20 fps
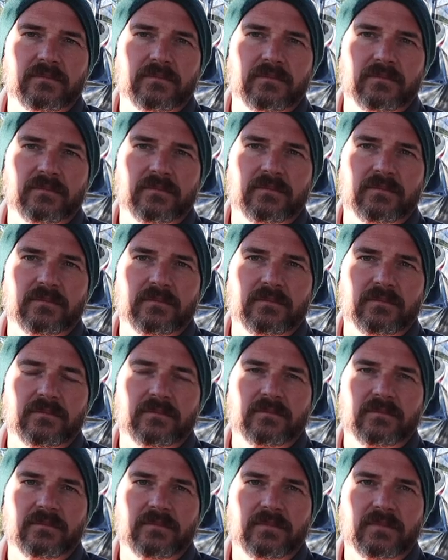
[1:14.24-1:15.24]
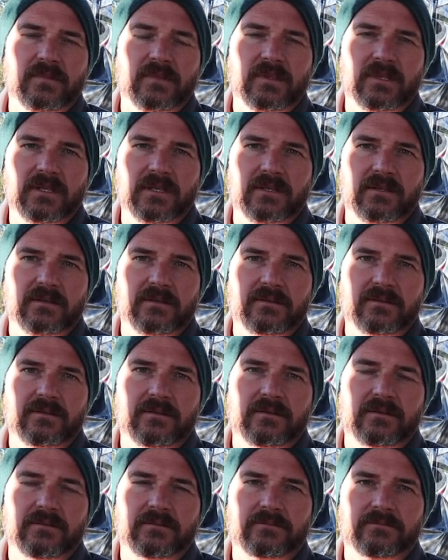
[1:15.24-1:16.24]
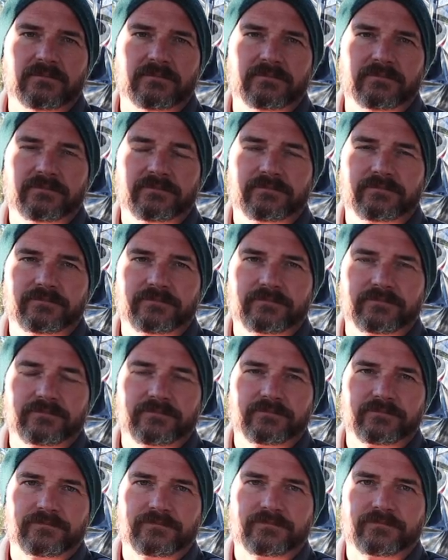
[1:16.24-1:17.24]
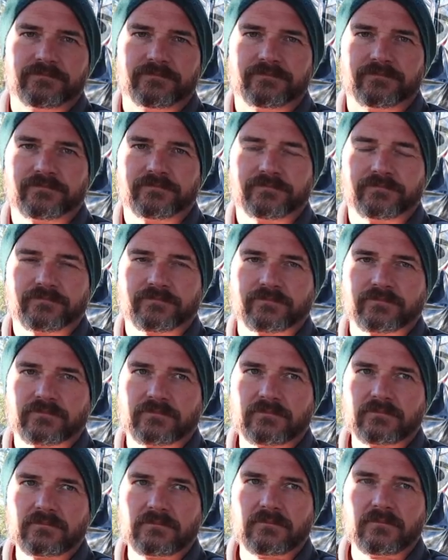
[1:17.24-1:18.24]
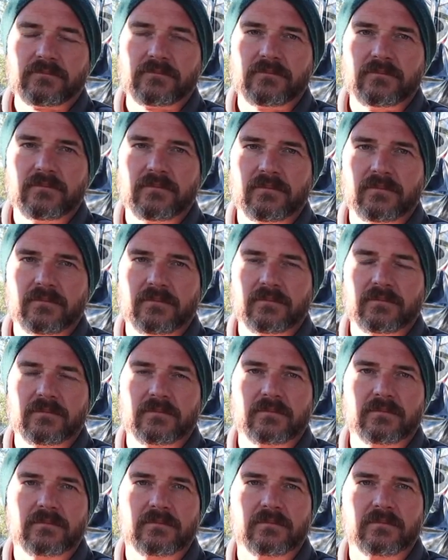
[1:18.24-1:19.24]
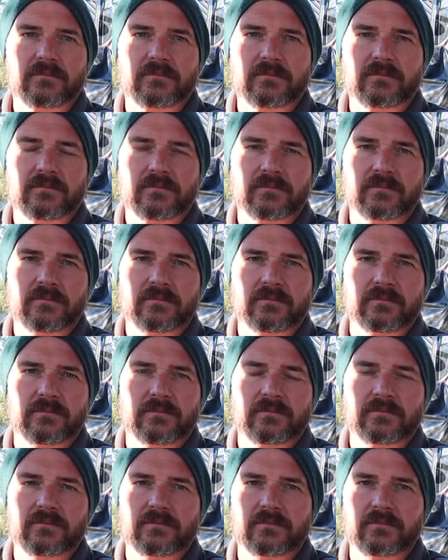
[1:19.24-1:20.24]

(not speaking)